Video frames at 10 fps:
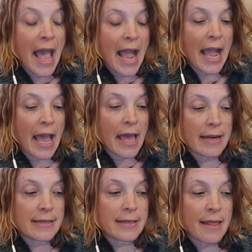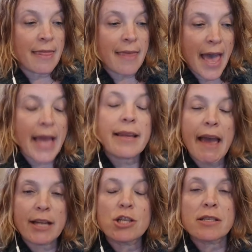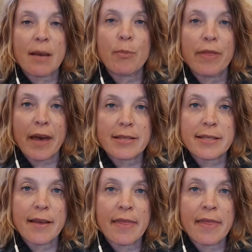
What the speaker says: And that catches up with us.